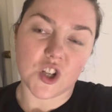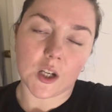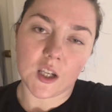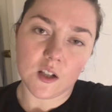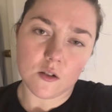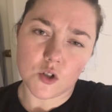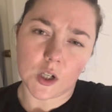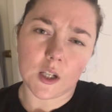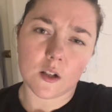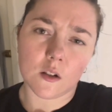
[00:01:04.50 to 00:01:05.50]
in
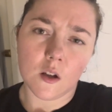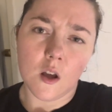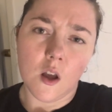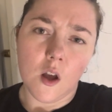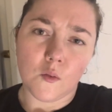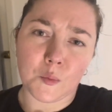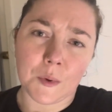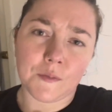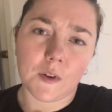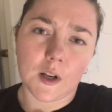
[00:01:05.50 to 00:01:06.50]
for my
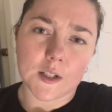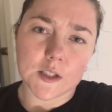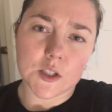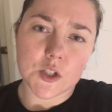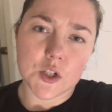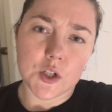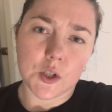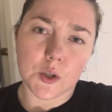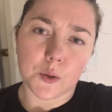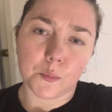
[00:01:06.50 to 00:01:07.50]
flight
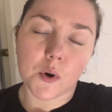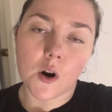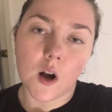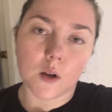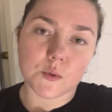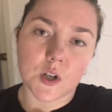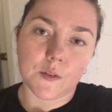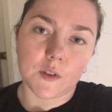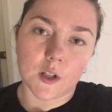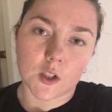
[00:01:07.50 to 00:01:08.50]
to Prague, which I've
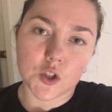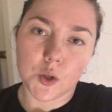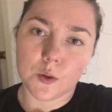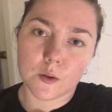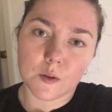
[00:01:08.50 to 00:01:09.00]
been like two